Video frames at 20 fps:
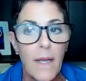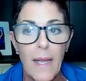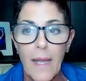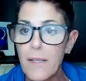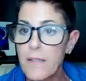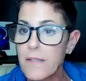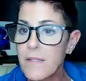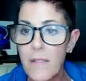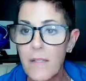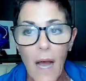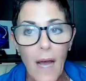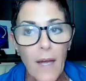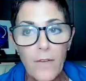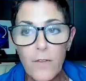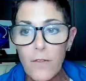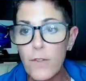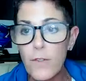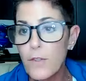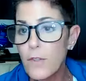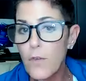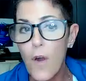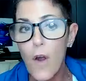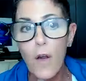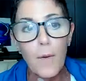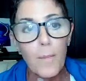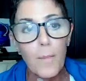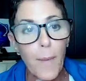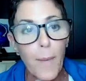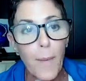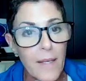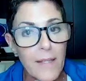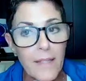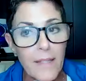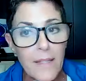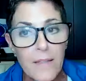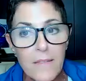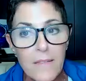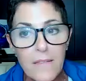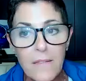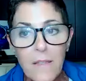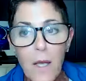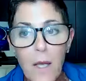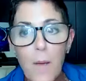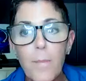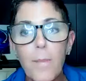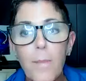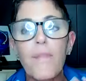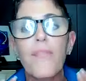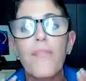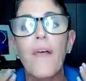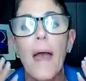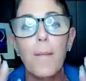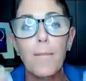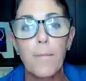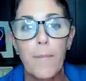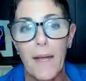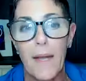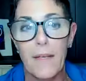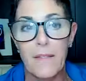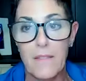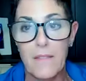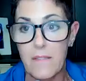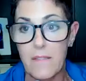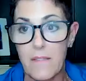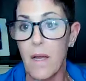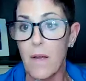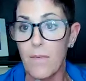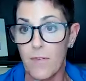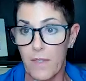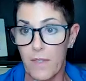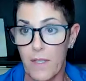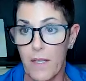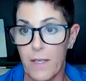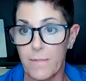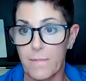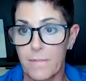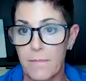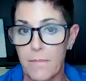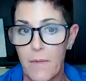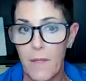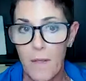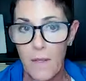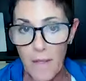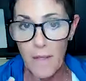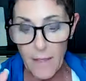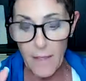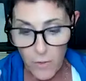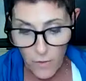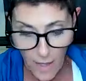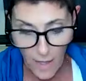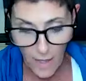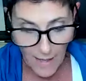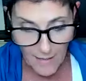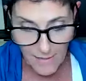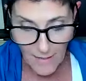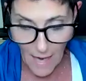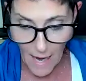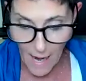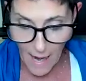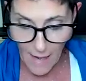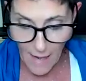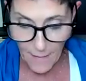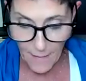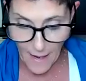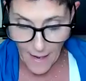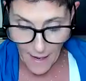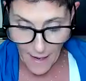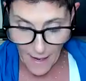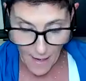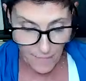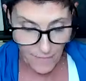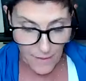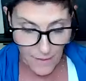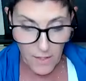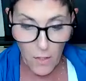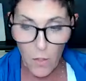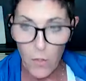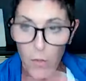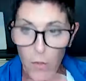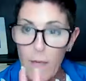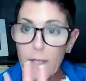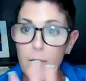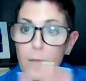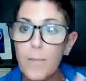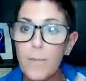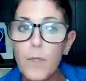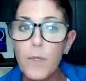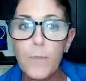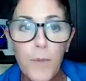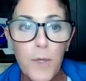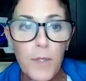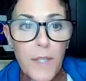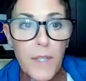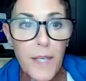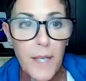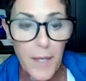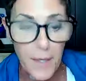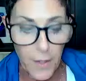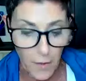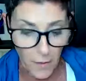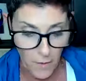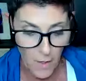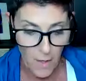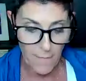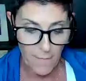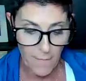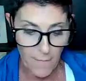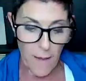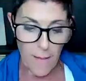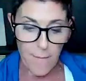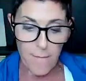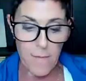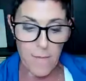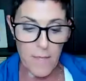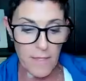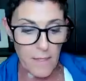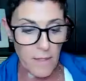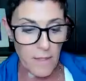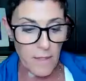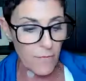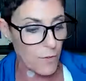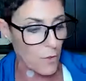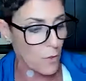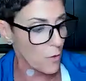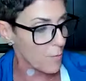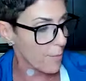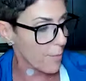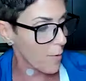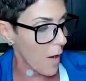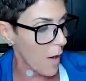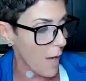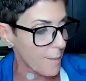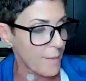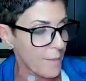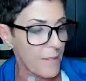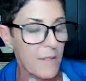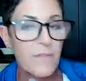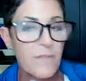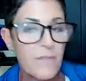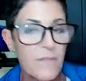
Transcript: It's not new to our bodies, but that man discovered it. And you guys, I have an incredible book here that many of you probably have